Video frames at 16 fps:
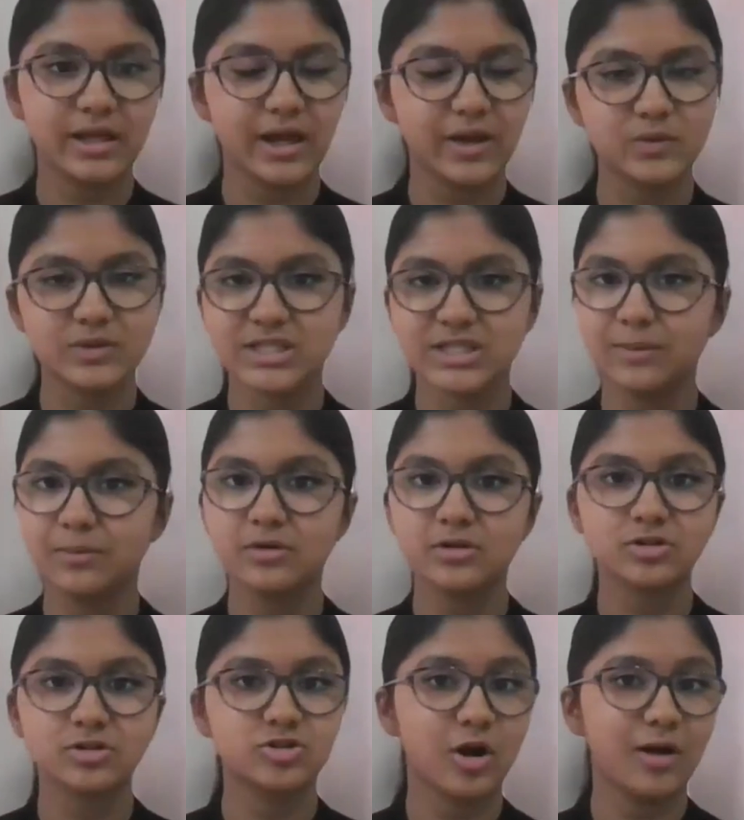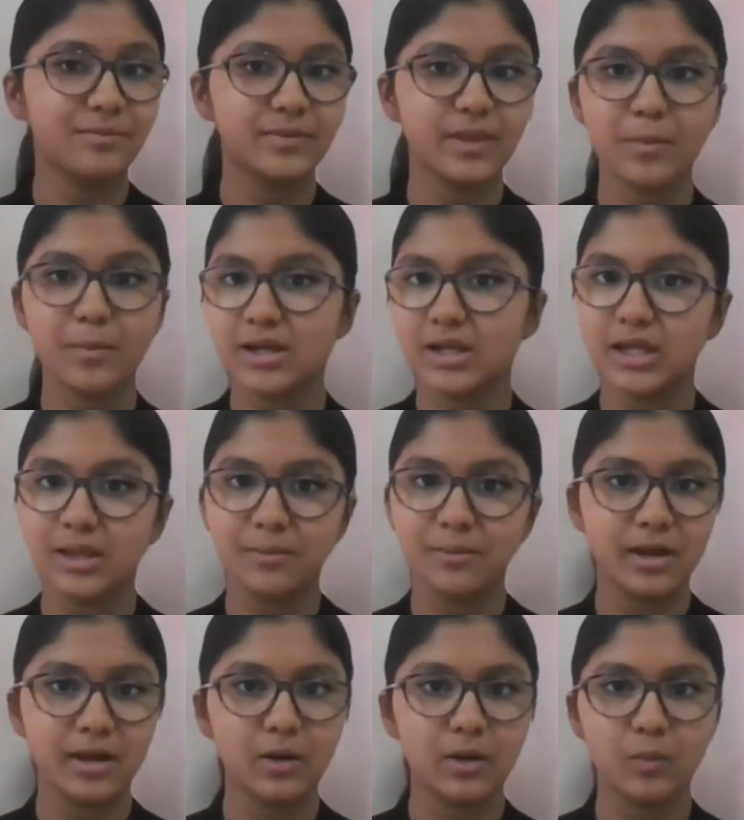I was able to drop them an
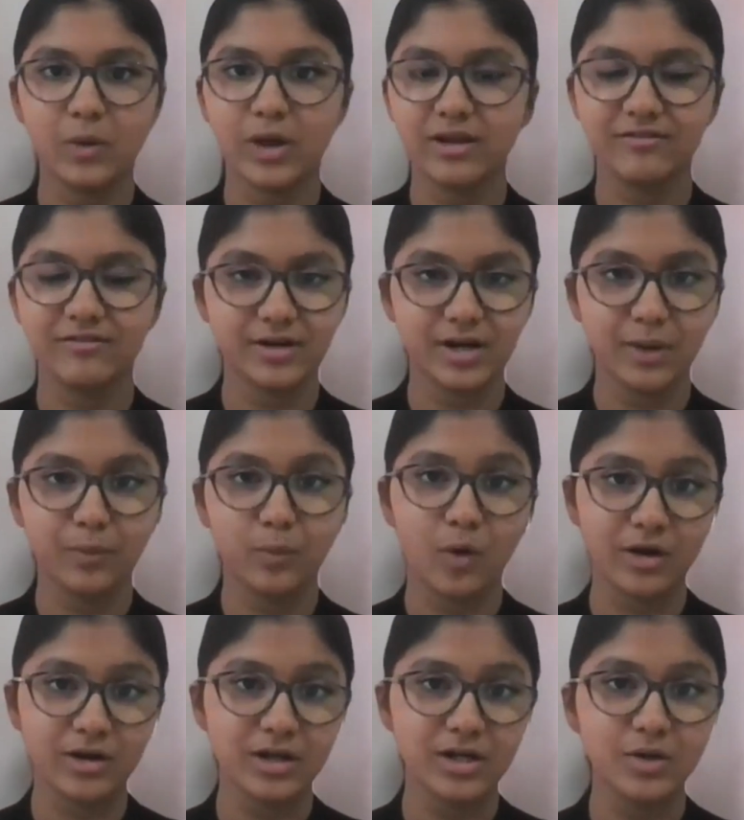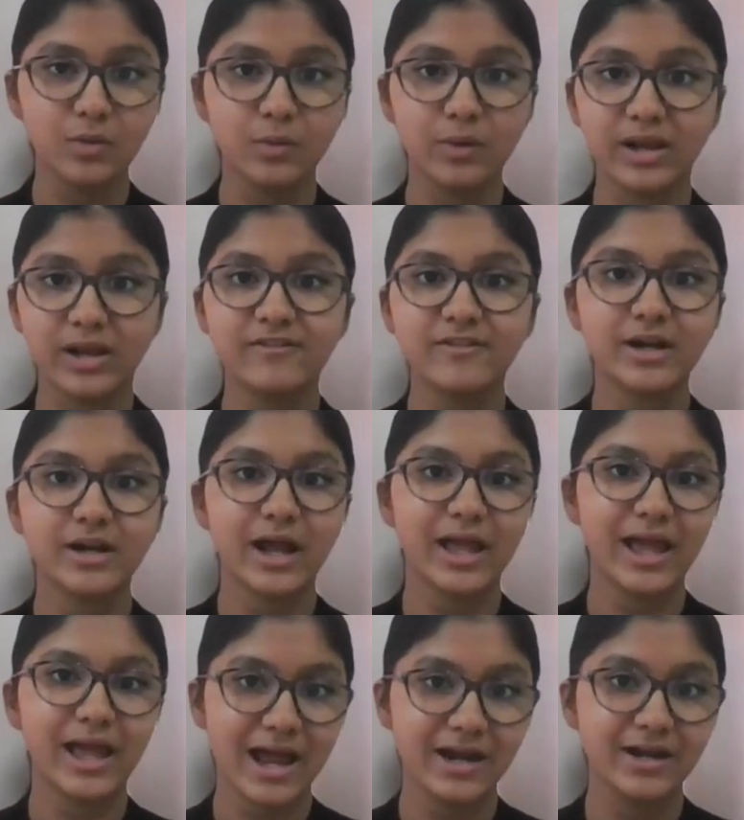email whenever I wanted to, whenever I
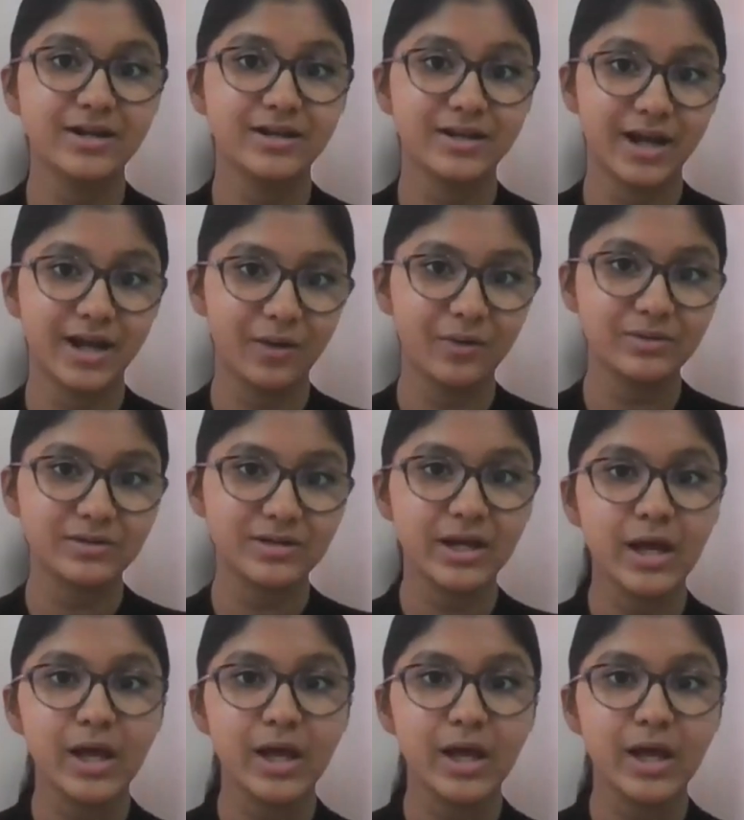had a doubt,